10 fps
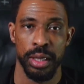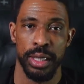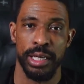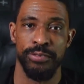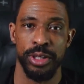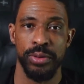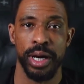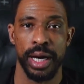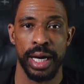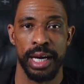If you
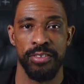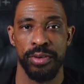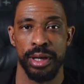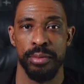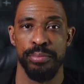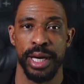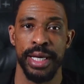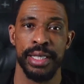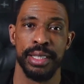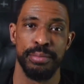have
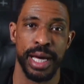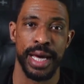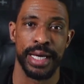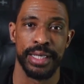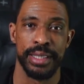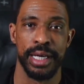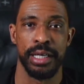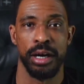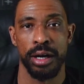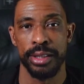pain in the back that
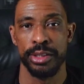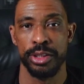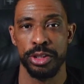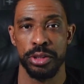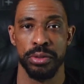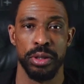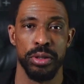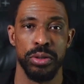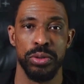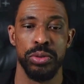causes you a
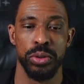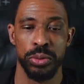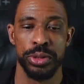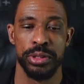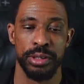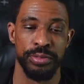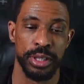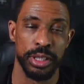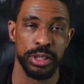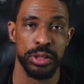whole host of different
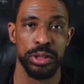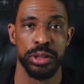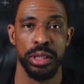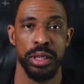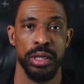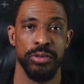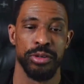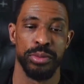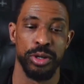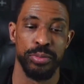issues,
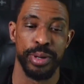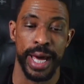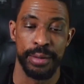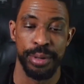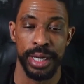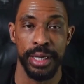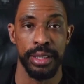from low back pain